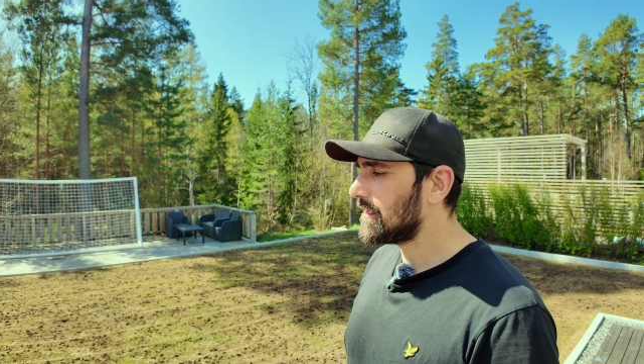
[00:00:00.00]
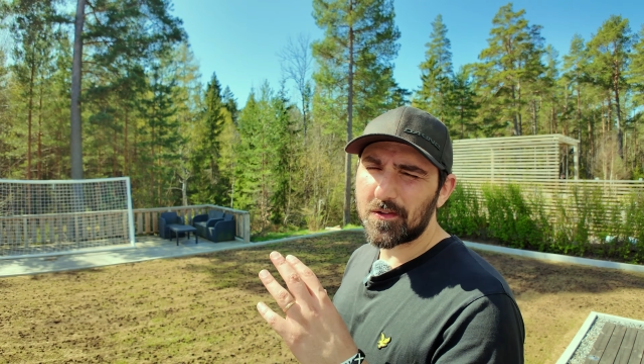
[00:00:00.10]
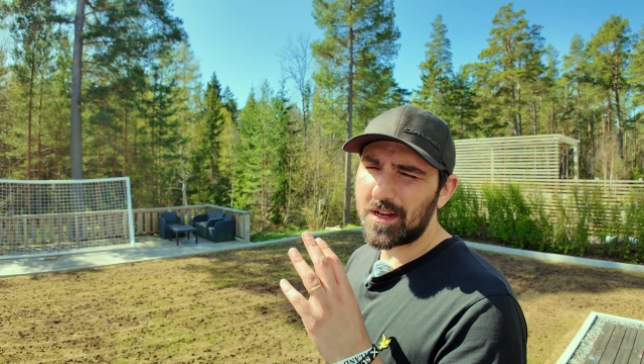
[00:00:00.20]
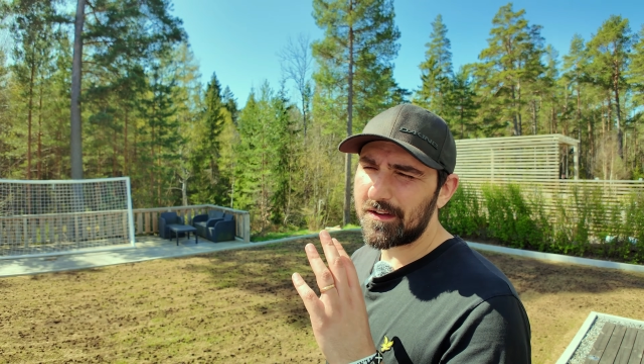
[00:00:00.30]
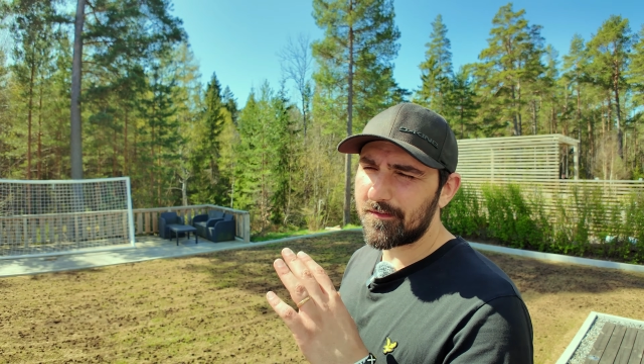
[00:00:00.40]
If
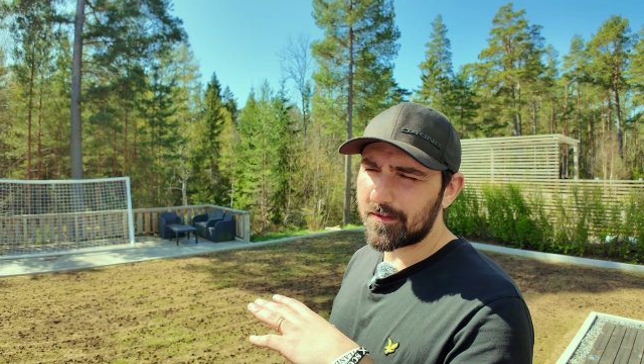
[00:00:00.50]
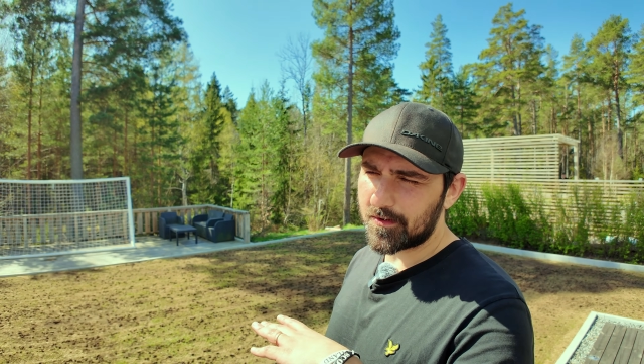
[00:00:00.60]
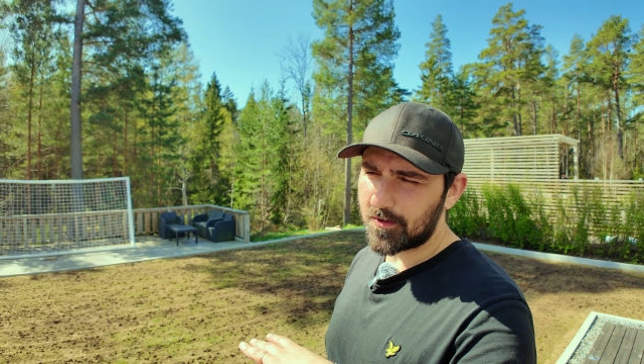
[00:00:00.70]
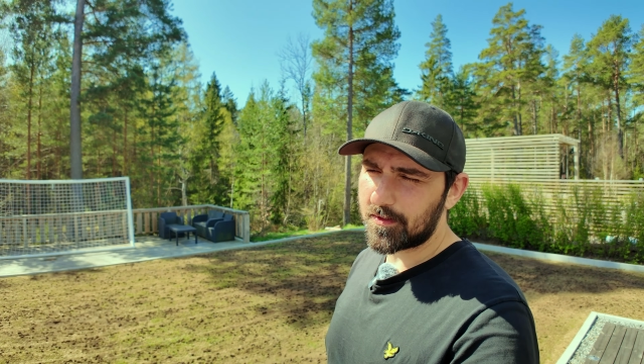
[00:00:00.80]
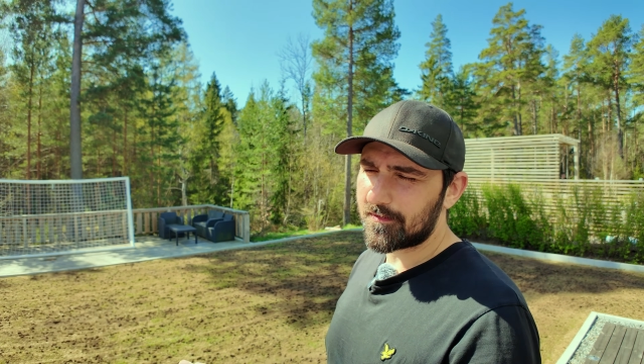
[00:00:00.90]
you live
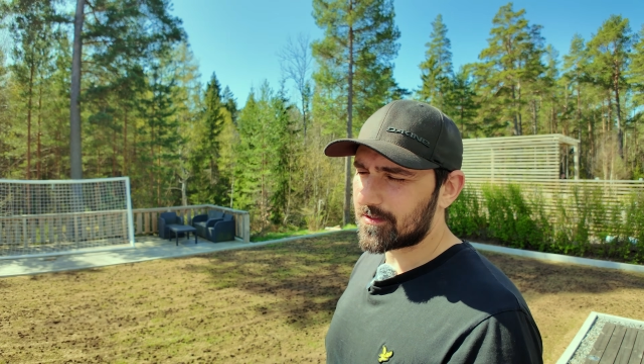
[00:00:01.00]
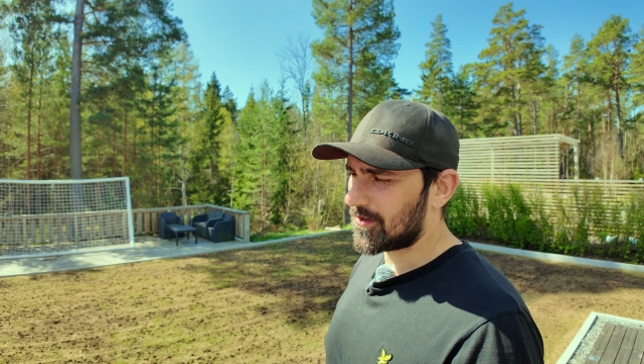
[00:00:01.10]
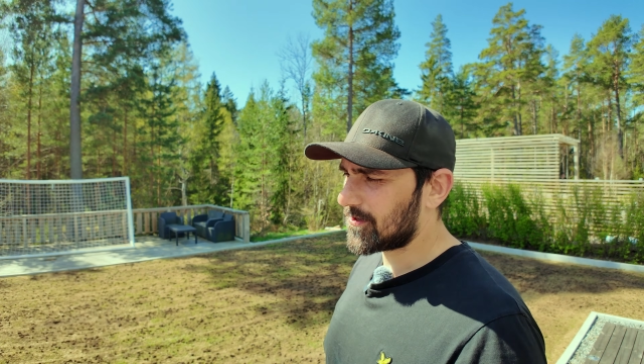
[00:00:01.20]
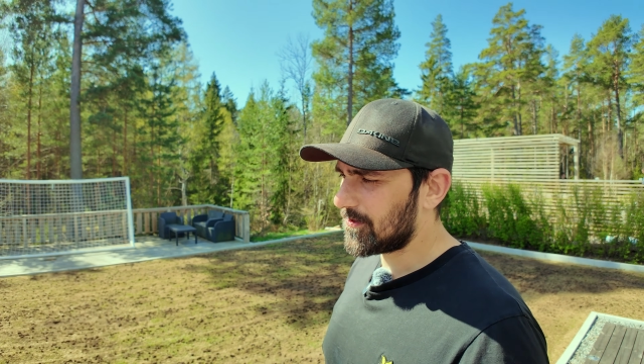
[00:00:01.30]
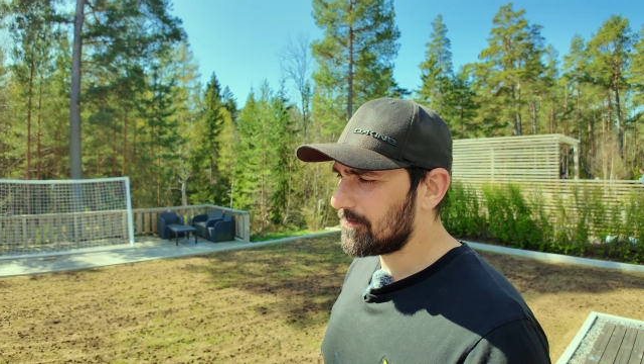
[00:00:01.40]
north of
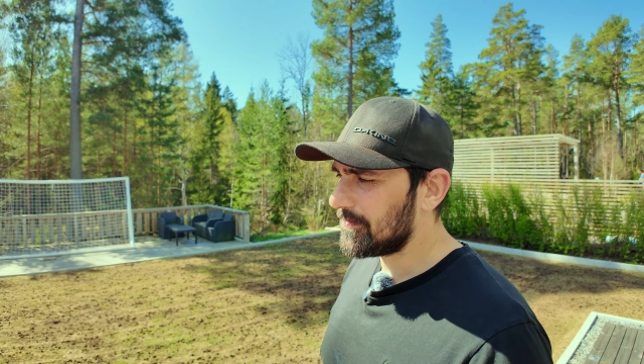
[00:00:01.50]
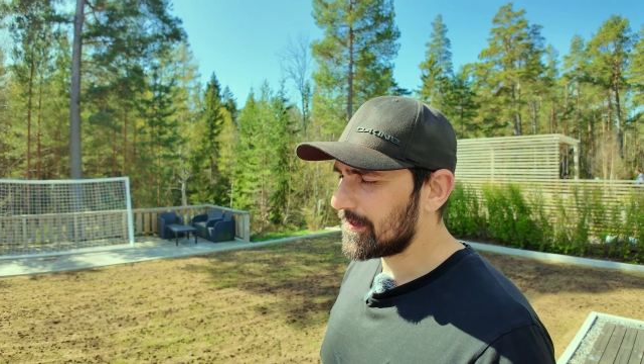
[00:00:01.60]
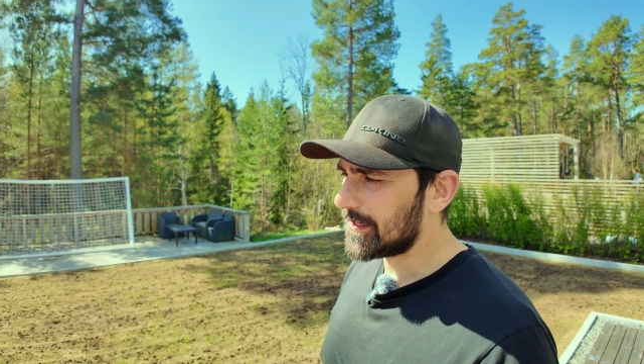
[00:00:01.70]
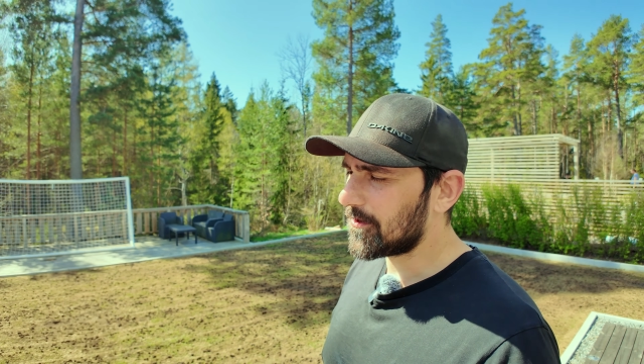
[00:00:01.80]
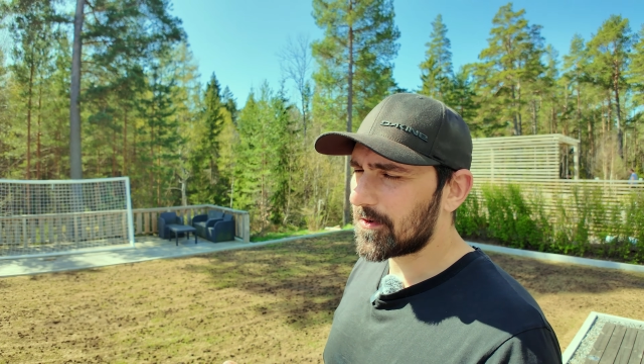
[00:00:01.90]
Stockholm
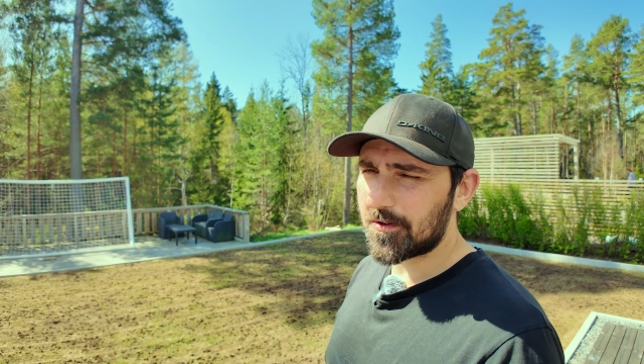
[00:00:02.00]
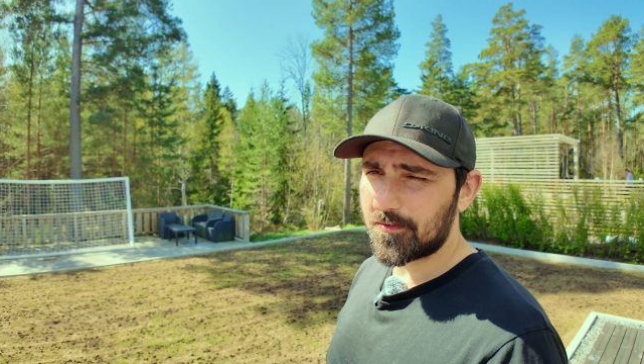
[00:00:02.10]
and you want